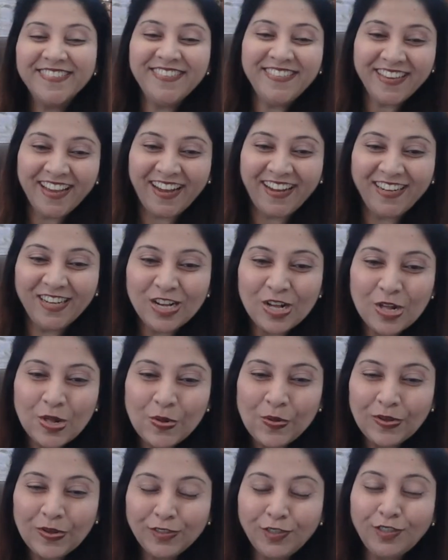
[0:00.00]
yeah.
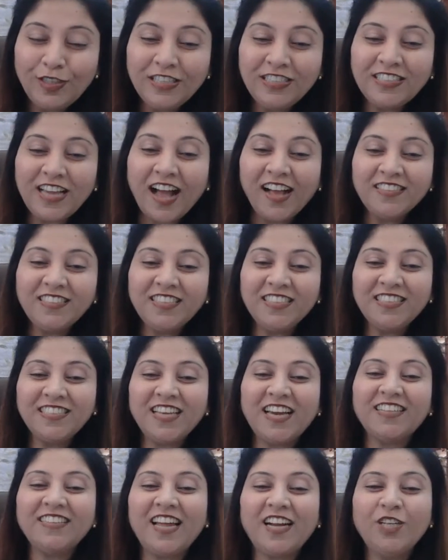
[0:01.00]
So the chances
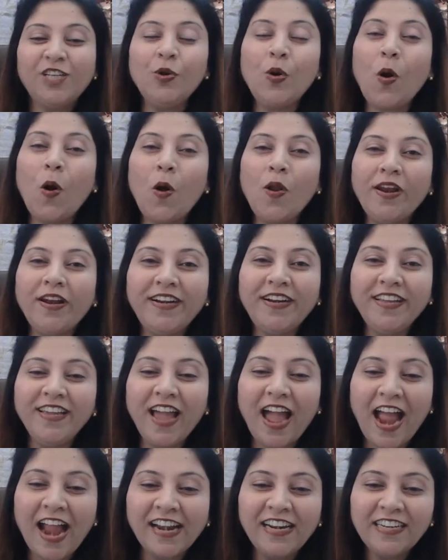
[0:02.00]
are that you already
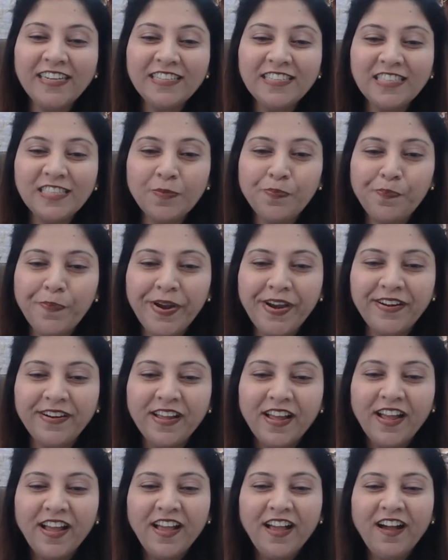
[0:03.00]

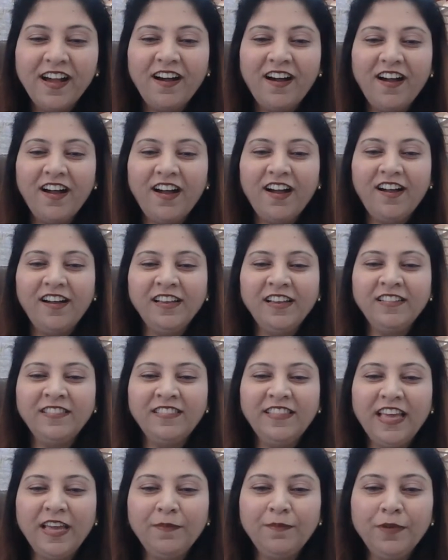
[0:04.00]
anticipate in
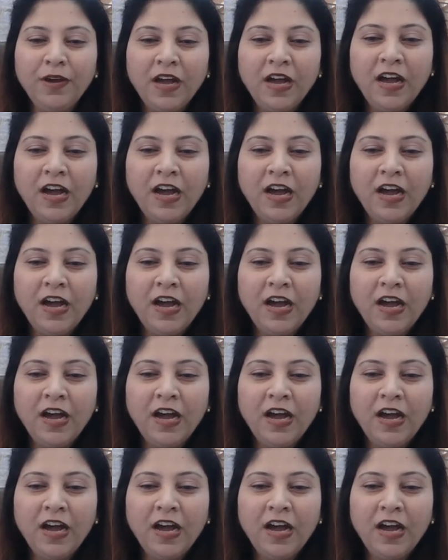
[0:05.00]
them.